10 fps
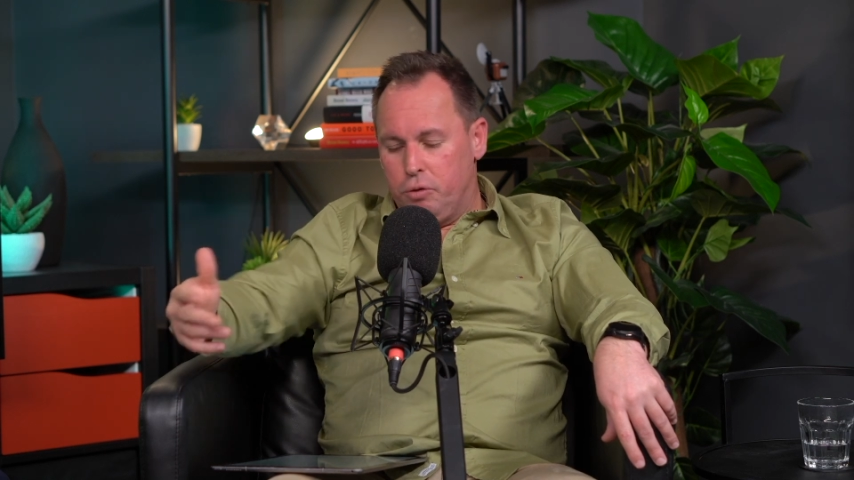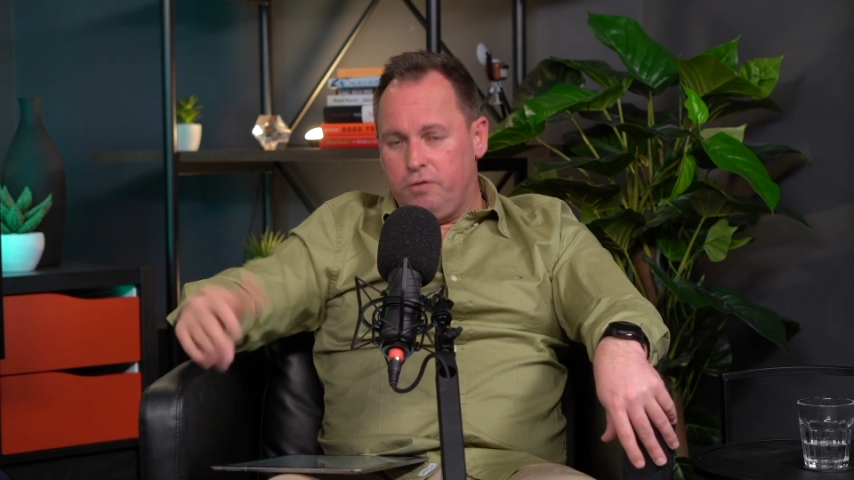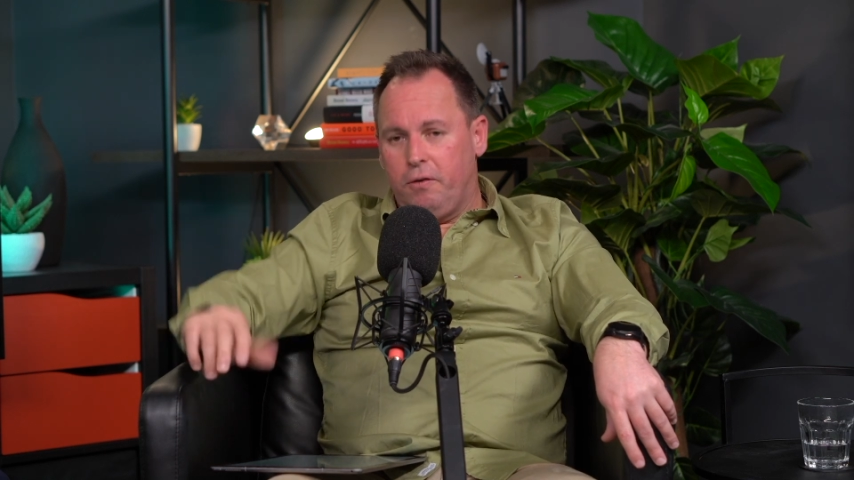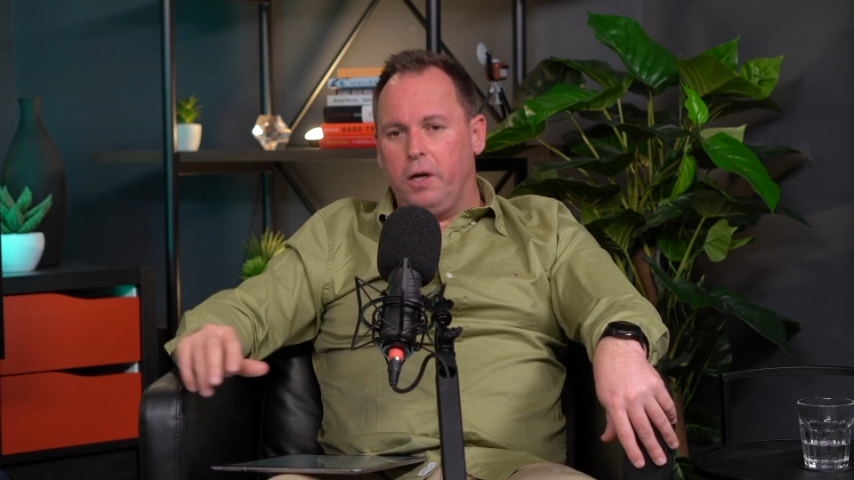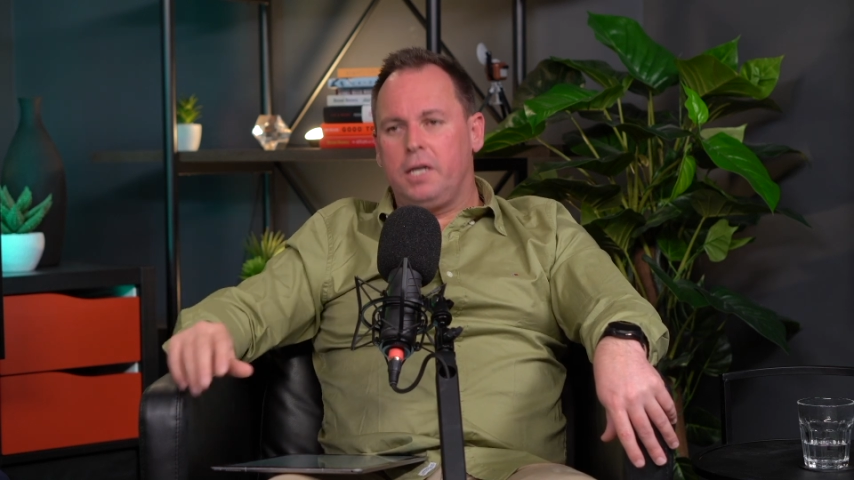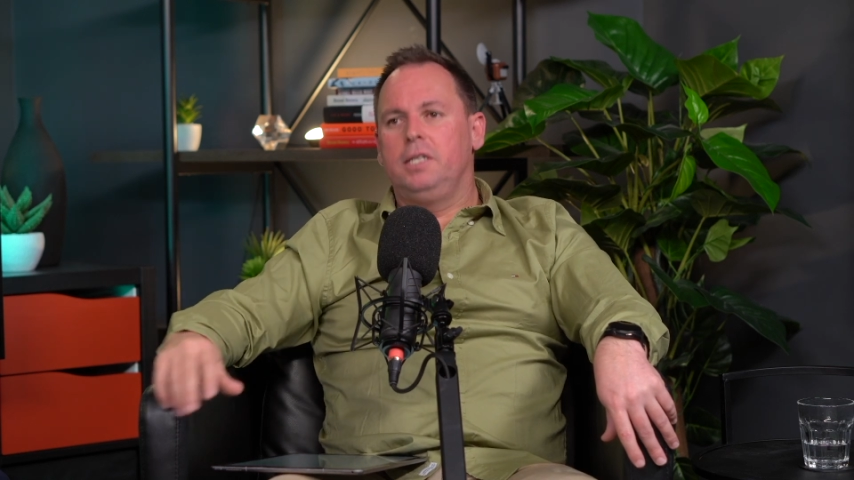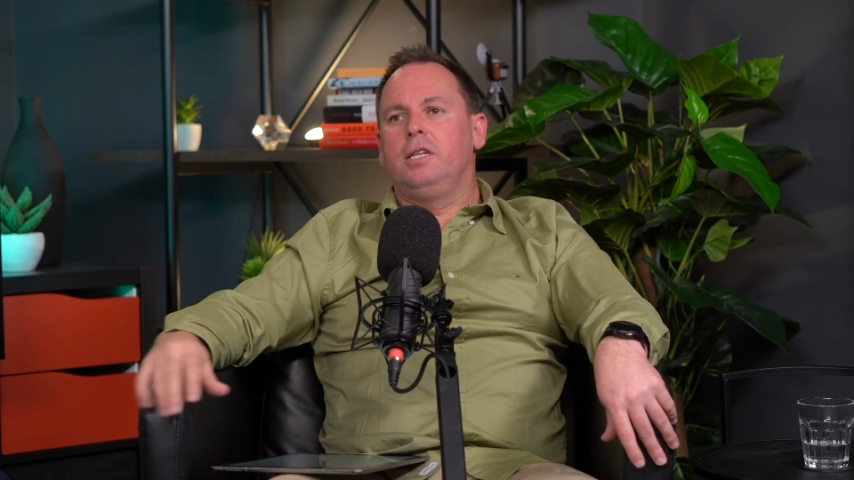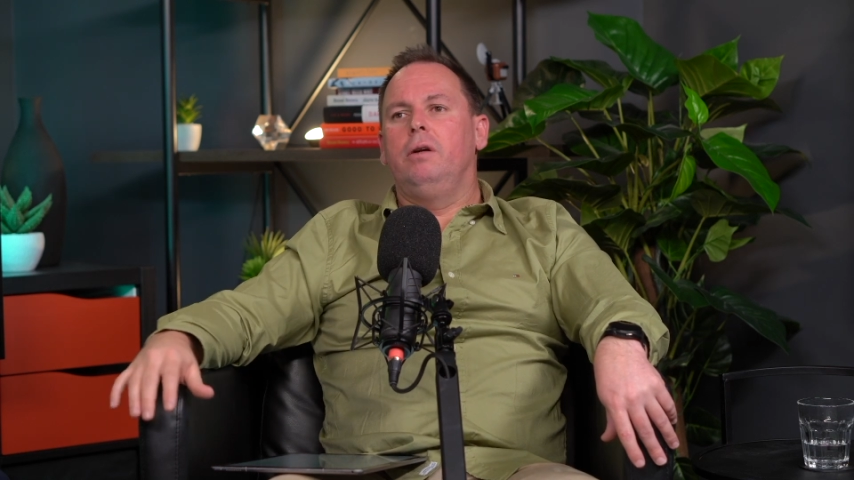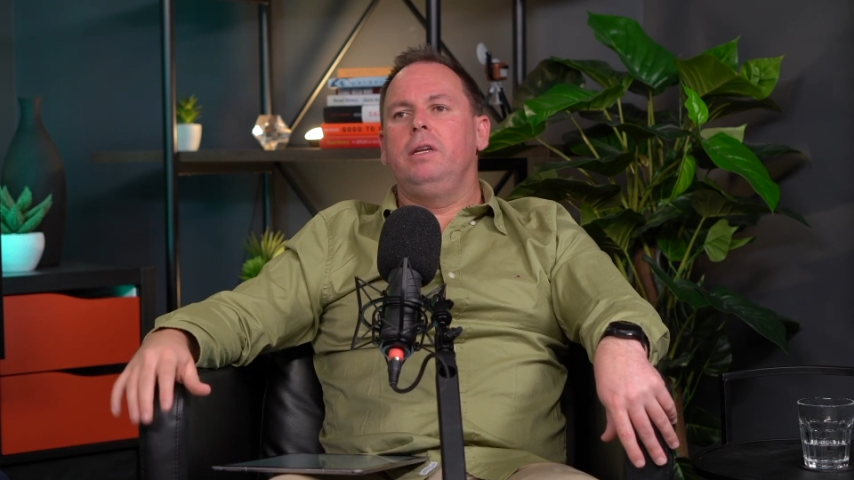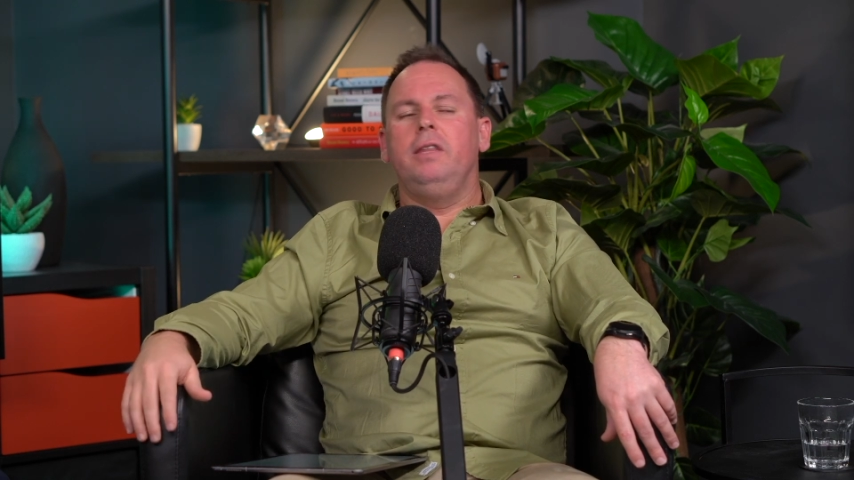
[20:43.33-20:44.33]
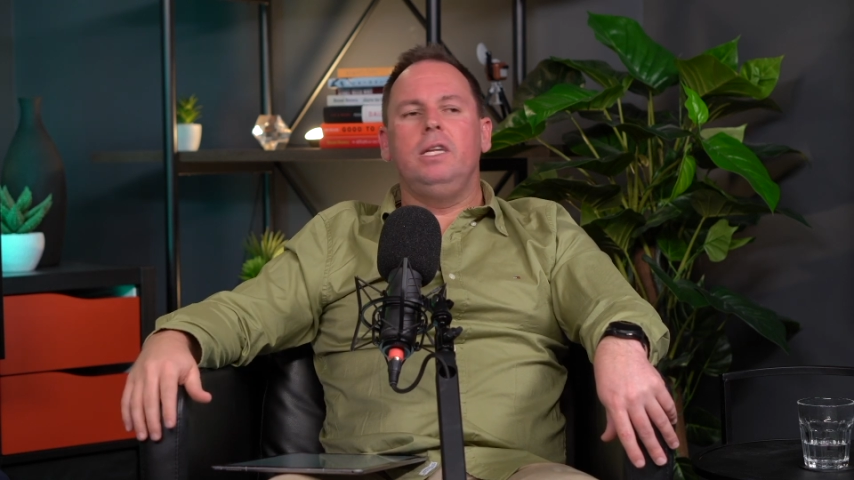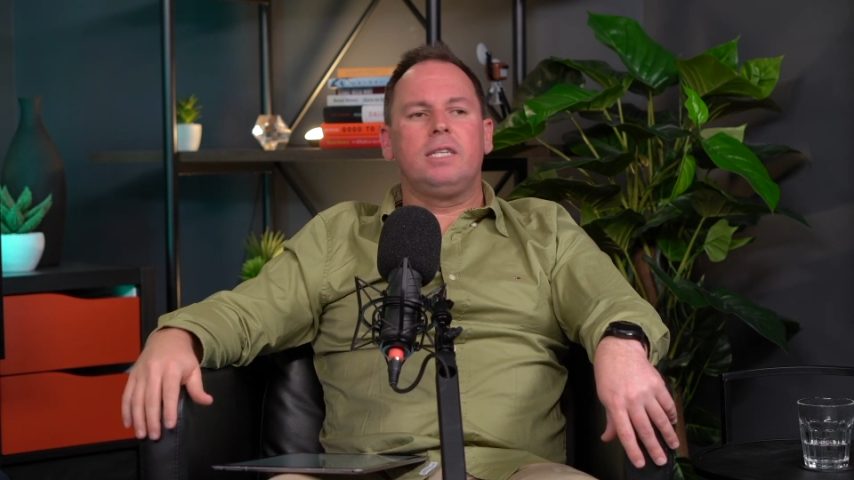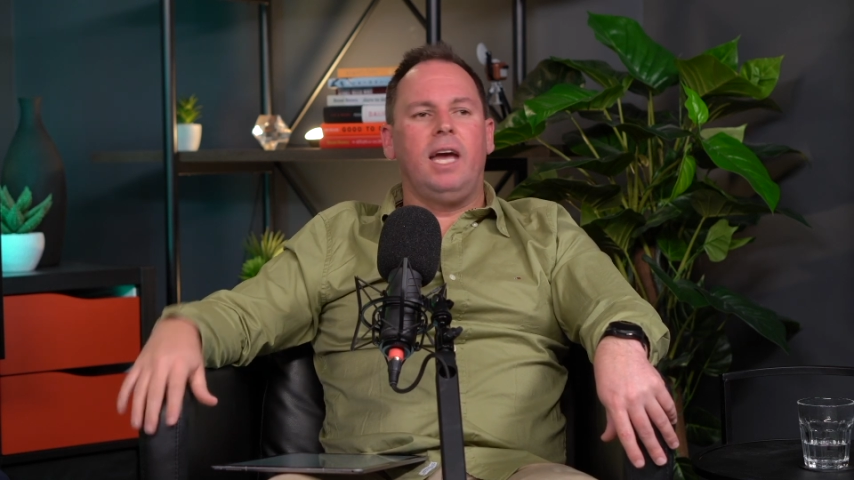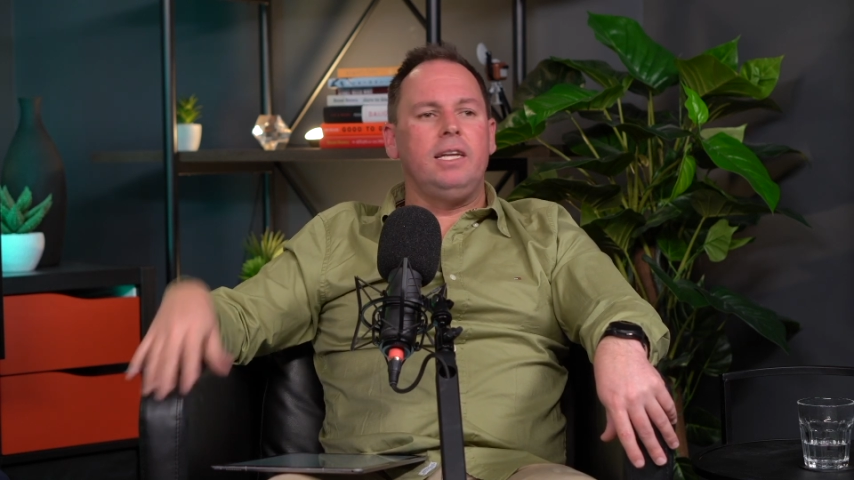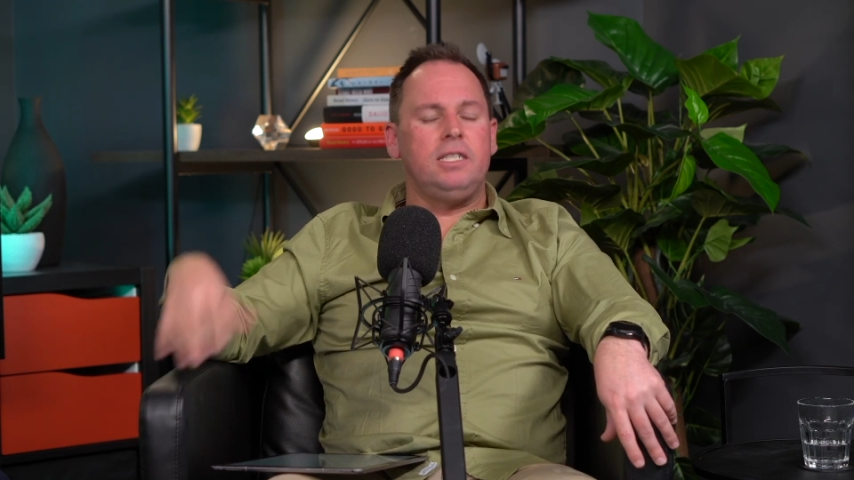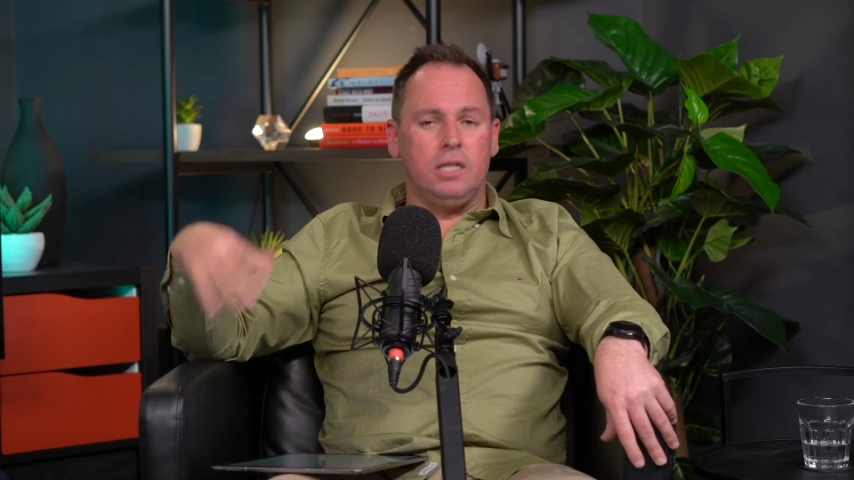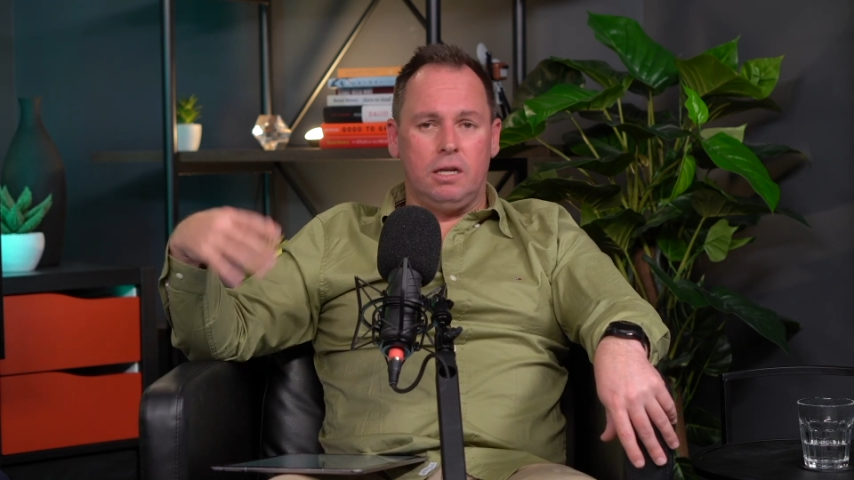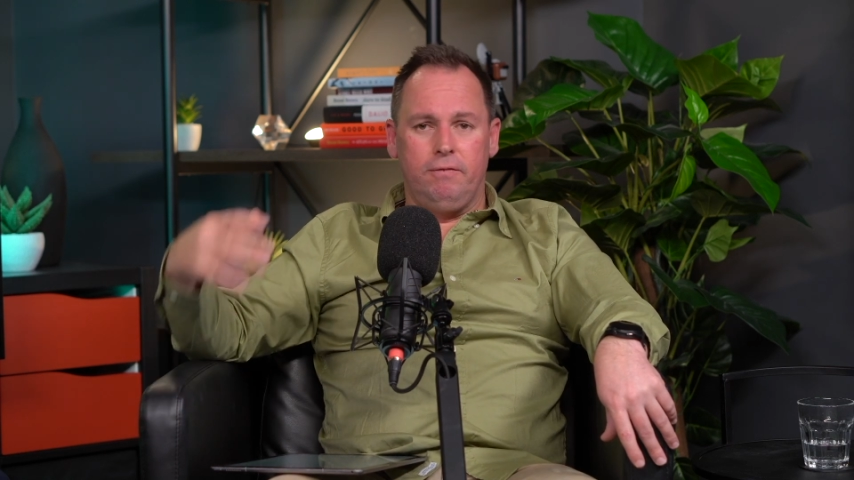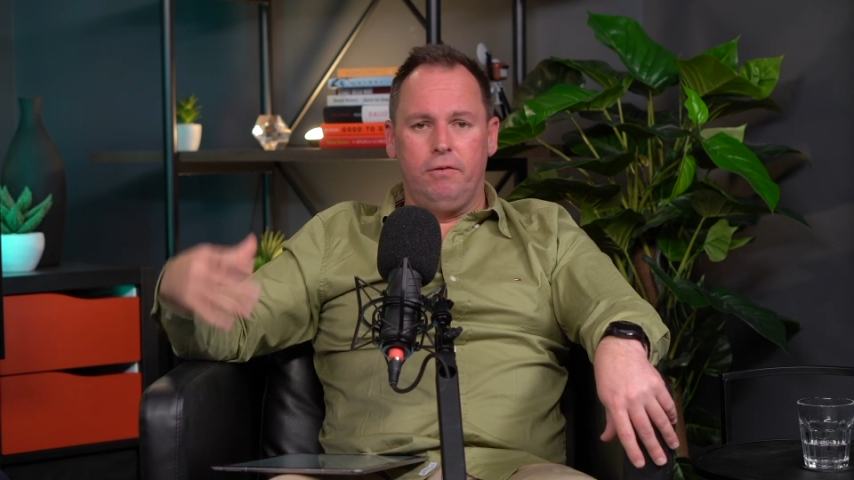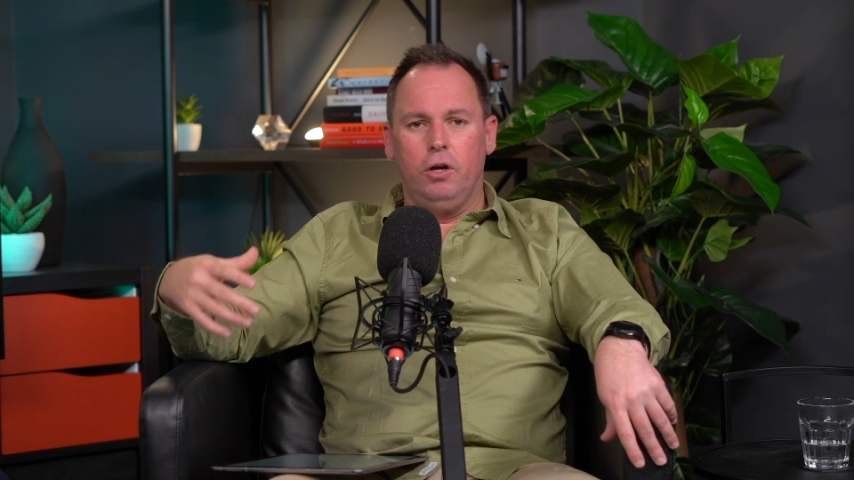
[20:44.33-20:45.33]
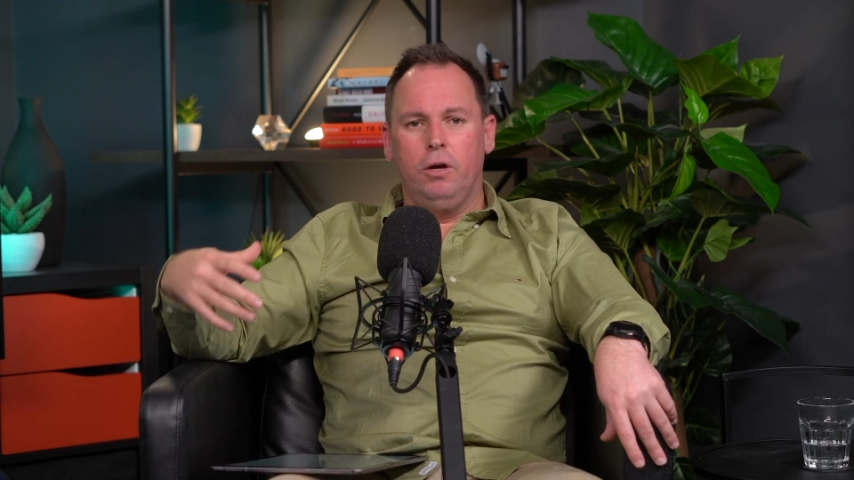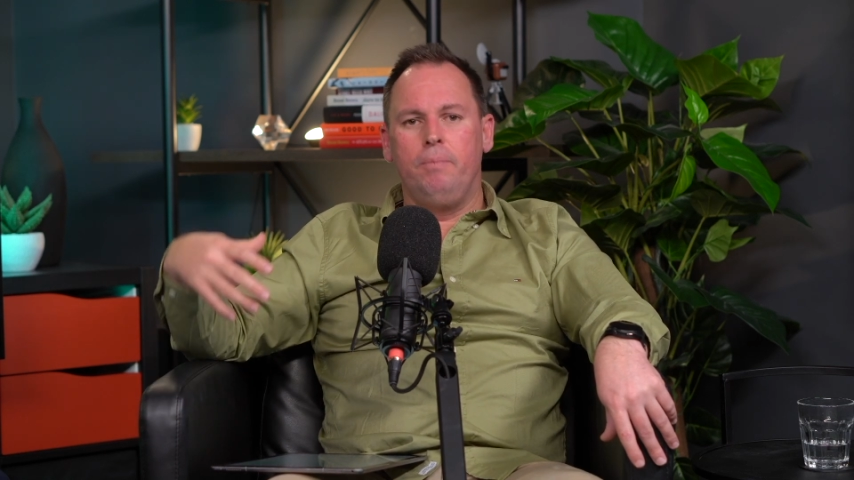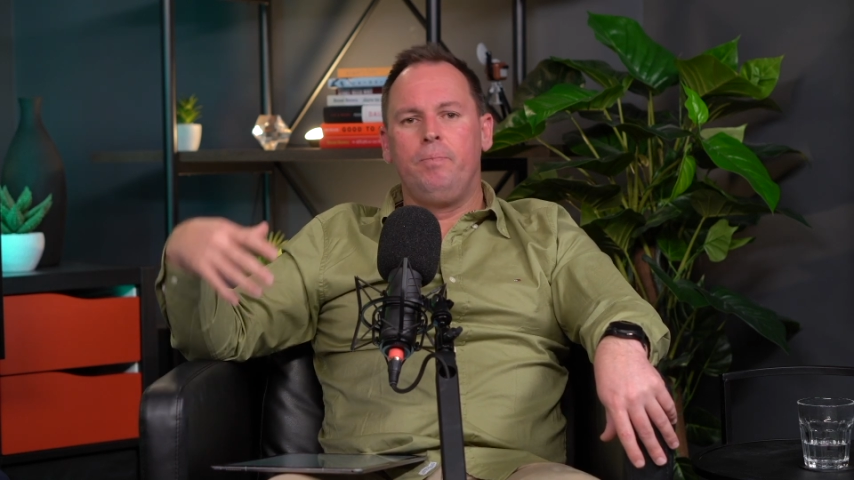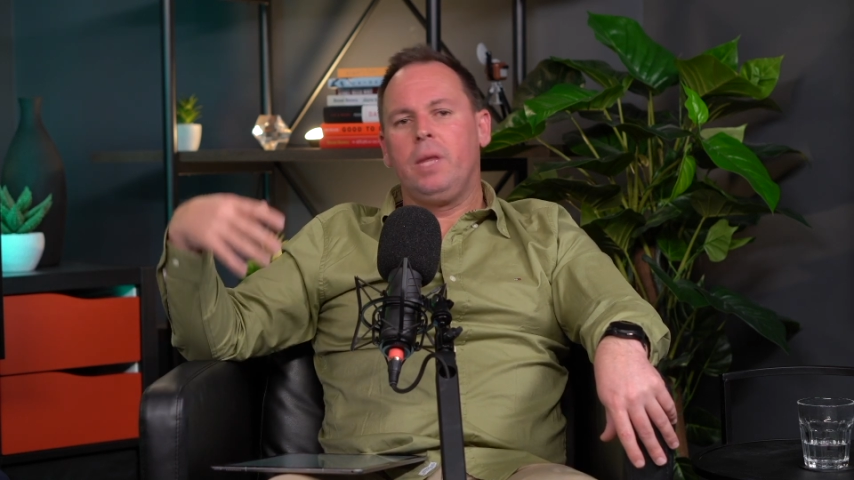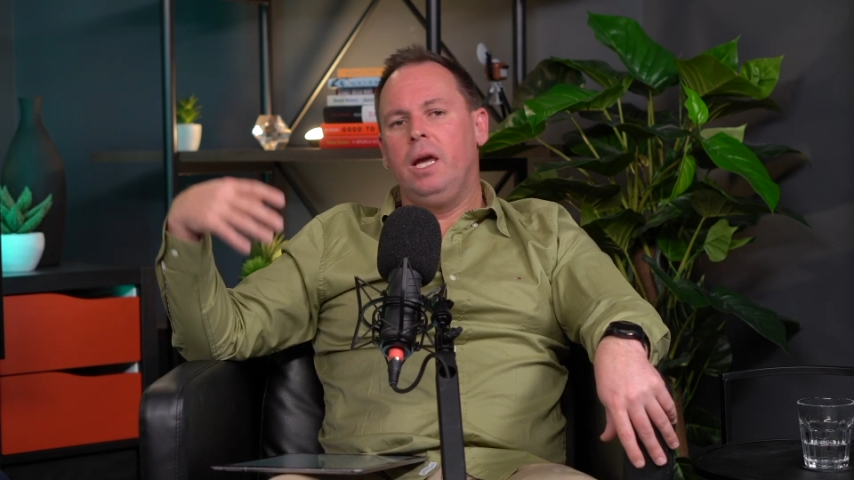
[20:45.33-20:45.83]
bushfire consultant in this case to confirm